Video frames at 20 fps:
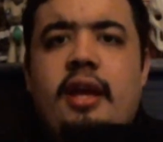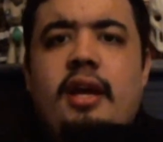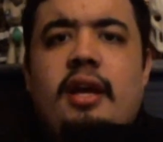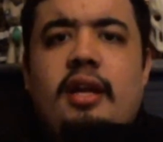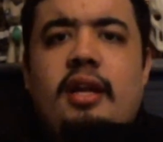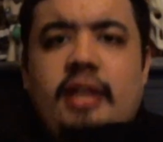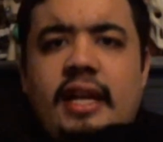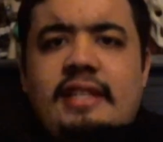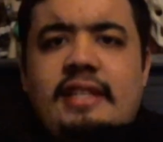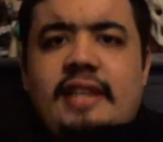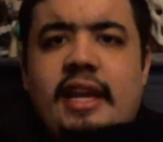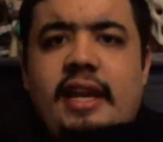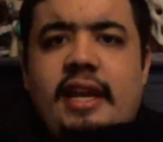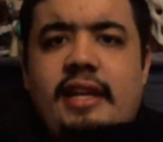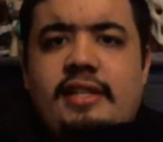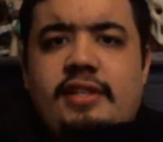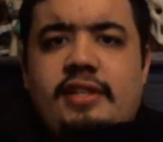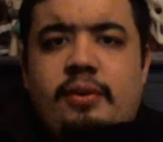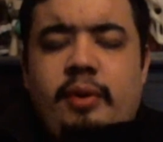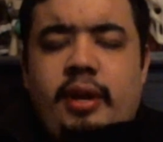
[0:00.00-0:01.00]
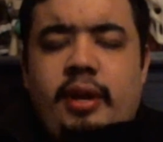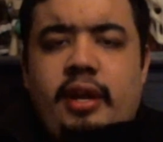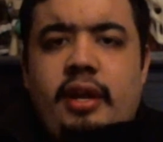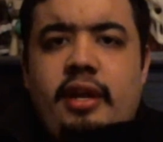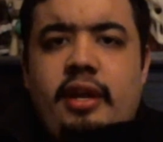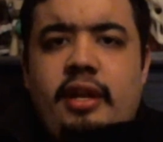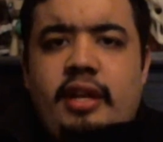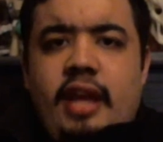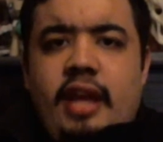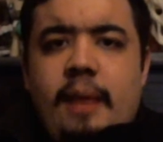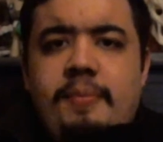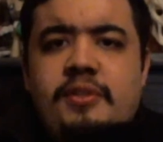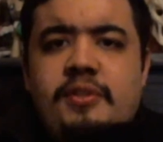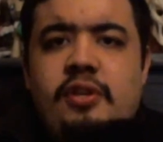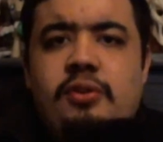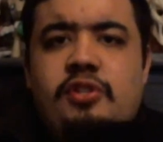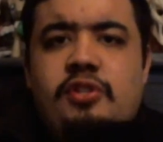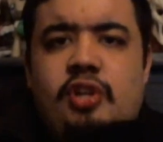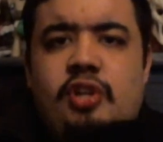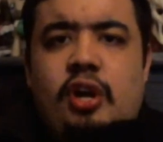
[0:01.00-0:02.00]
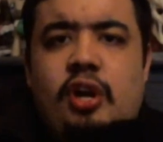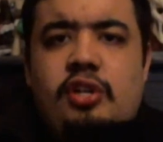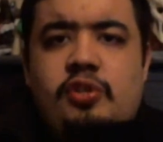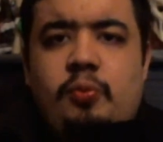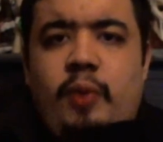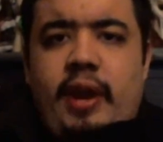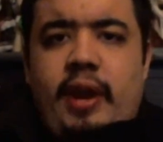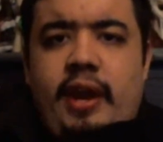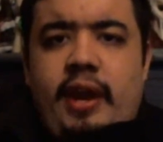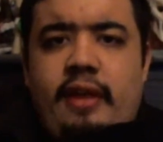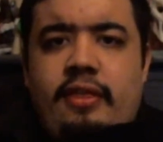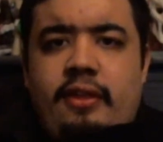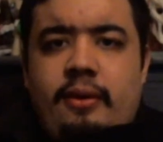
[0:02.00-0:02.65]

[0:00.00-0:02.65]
Let's get into it. The episode starts with...